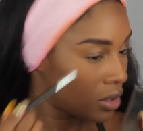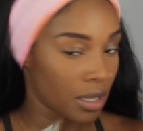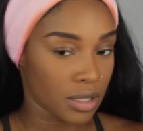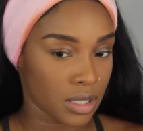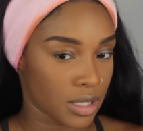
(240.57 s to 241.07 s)

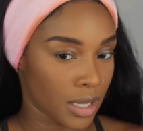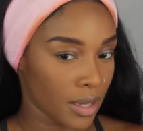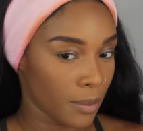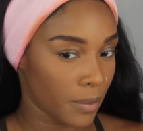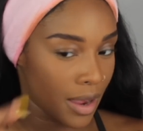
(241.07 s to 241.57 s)
Now the
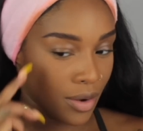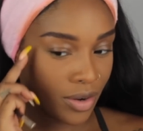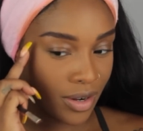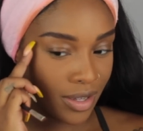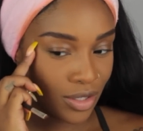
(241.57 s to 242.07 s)
second
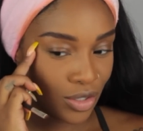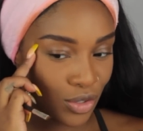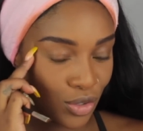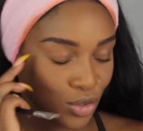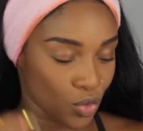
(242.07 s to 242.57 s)
powder is
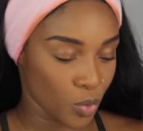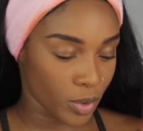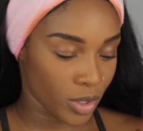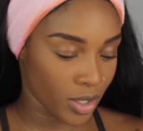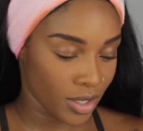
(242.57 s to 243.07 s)

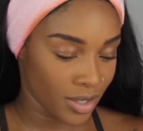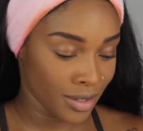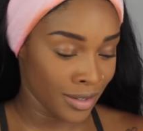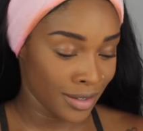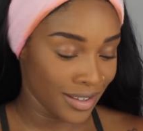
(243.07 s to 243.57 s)
super
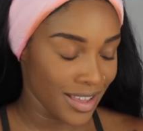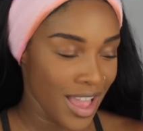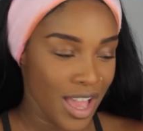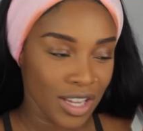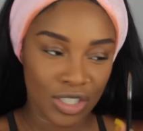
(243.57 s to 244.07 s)

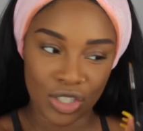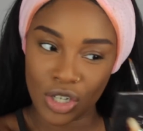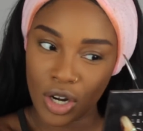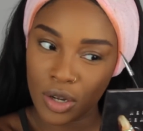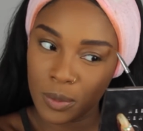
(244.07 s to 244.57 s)

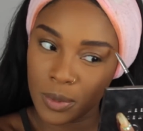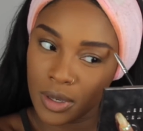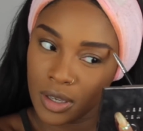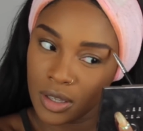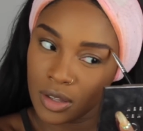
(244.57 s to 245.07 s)
dark,
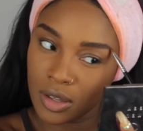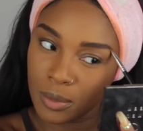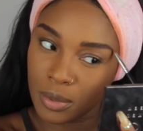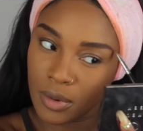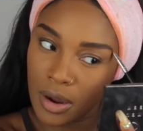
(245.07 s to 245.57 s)
but the
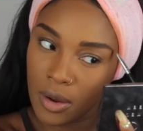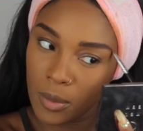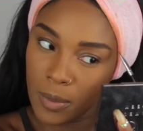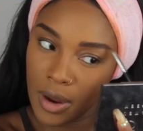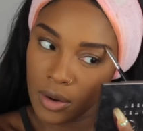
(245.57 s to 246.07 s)

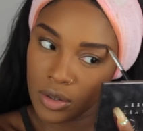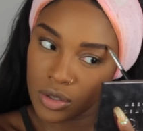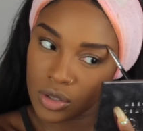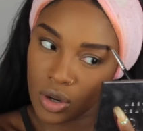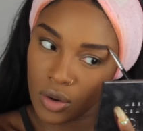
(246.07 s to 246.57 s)
brow
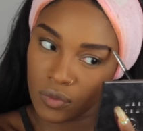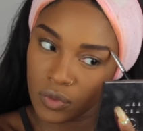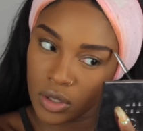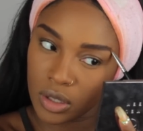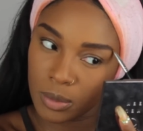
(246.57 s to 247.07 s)
powders are
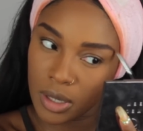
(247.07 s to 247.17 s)
really